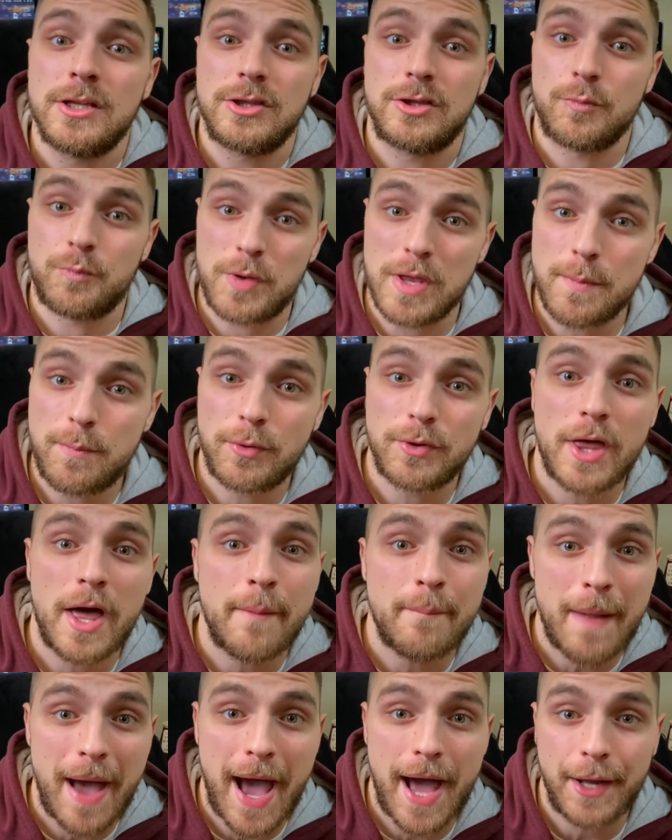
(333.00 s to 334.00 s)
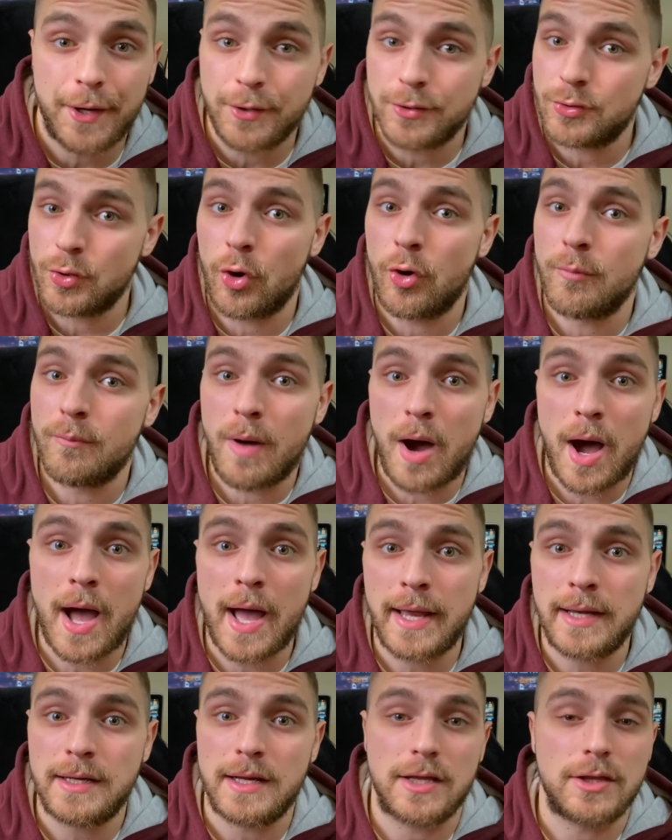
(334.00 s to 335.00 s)
the people that matter don't
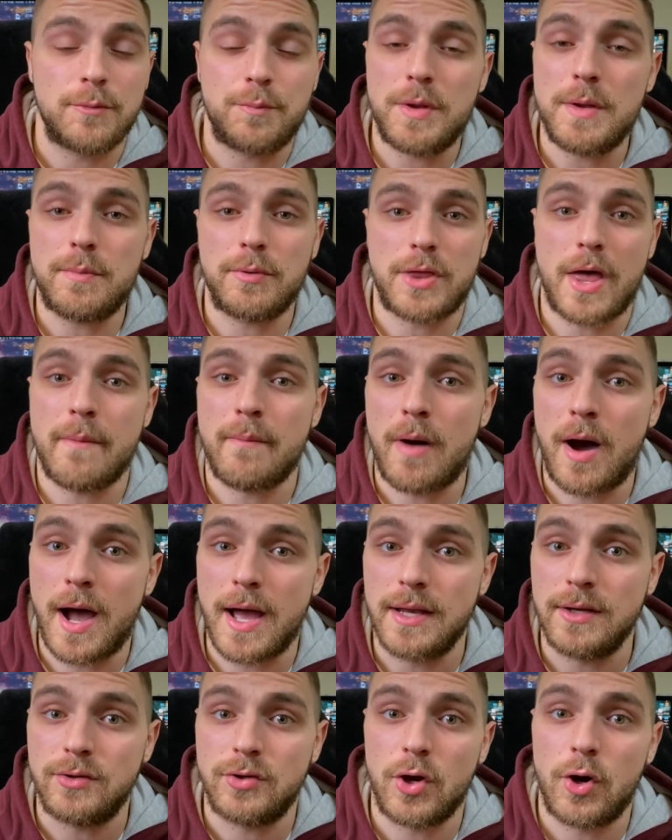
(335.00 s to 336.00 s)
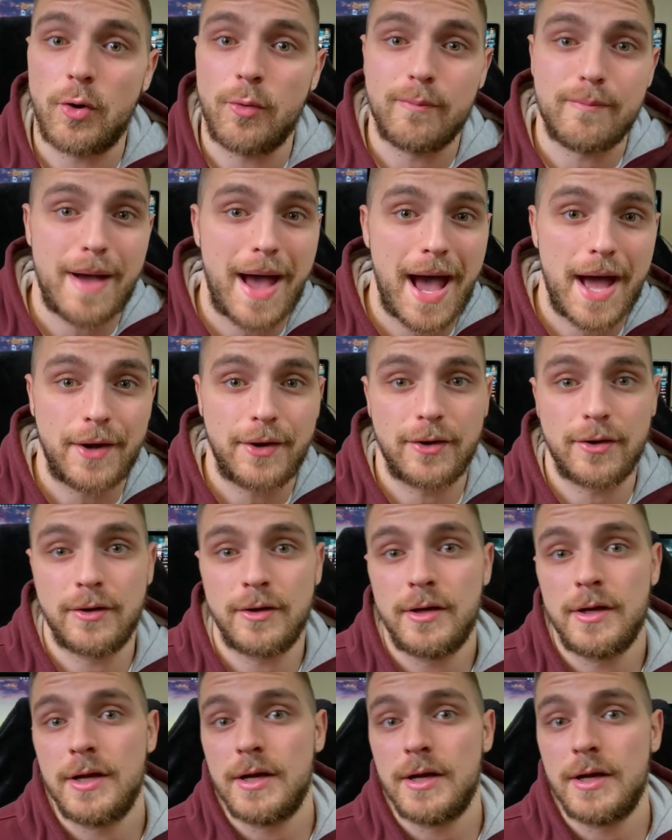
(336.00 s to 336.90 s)
mind, and the people that mind don't matter.